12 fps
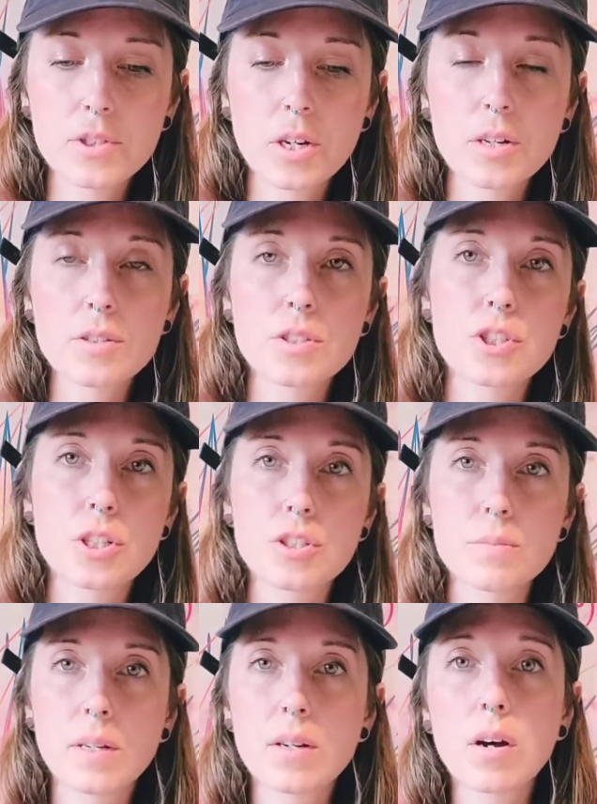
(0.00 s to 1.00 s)
harsh
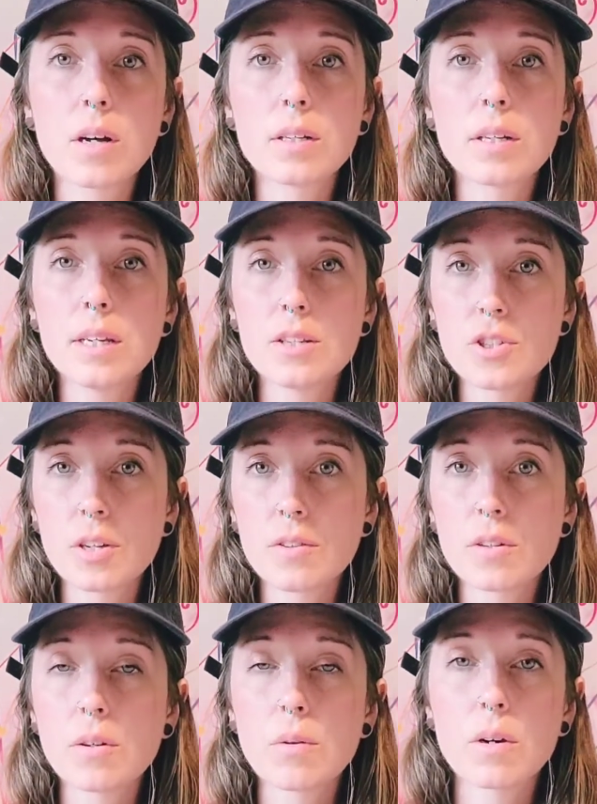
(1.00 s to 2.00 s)
judgment on each
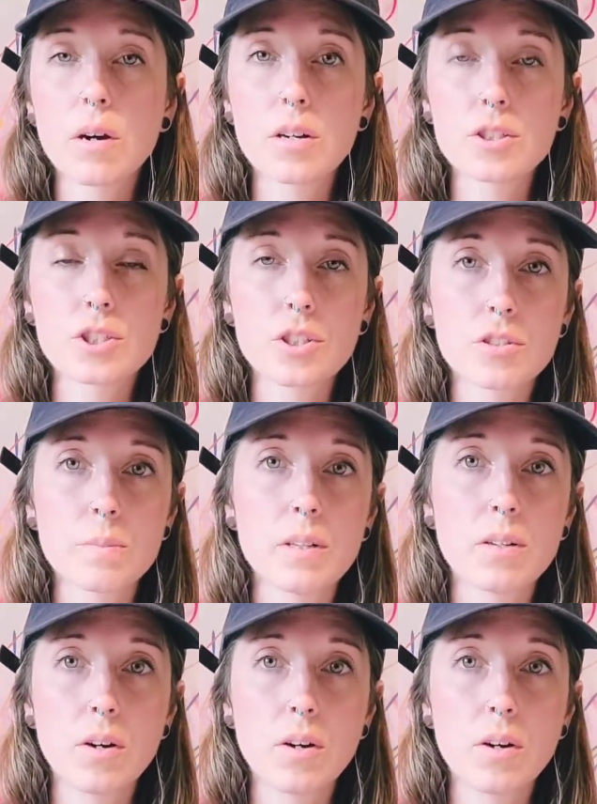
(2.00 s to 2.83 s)
other or harsh judgment